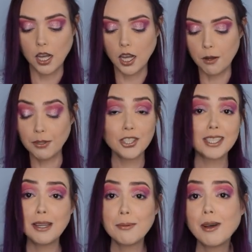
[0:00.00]
uh, but
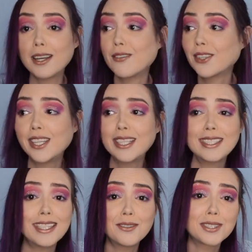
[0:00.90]
just keep in mind everything you
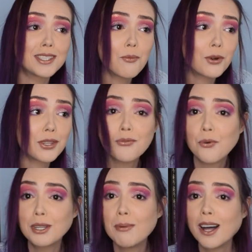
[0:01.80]
see was no more than
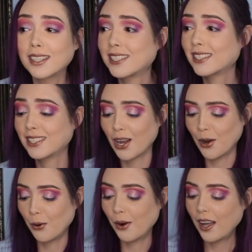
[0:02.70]
40 bucks
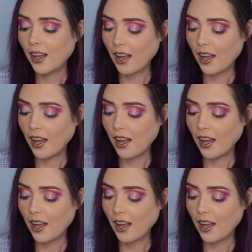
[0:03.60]
so